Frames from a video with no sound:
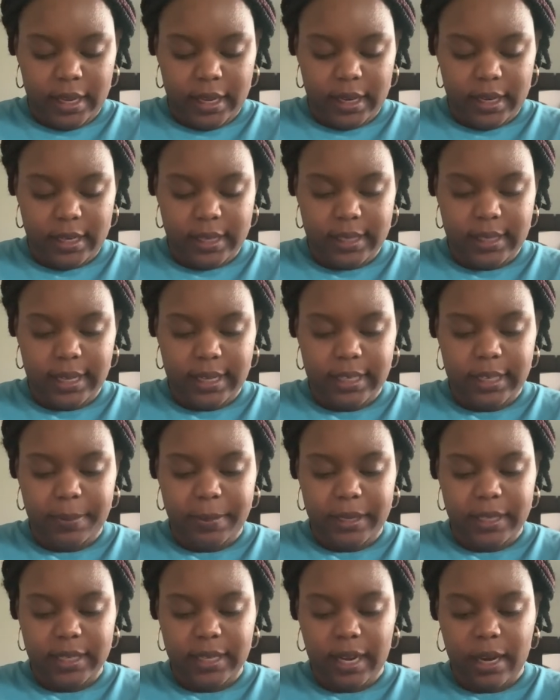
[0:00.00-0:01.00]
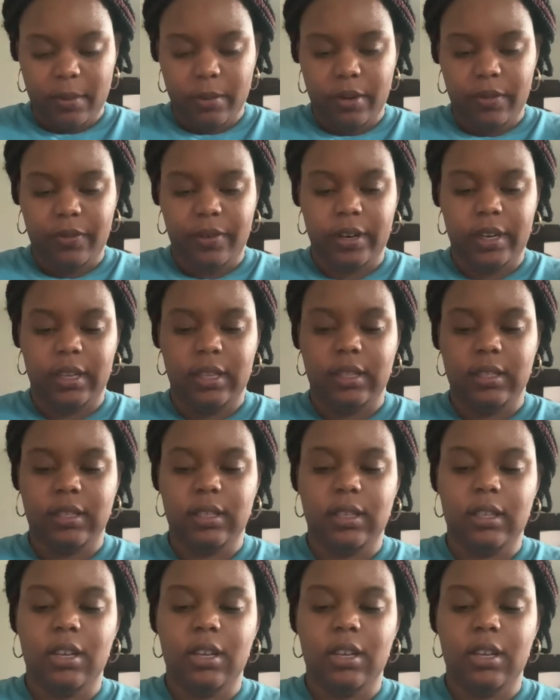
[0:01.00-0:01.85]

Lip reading: And it says spend time with friends.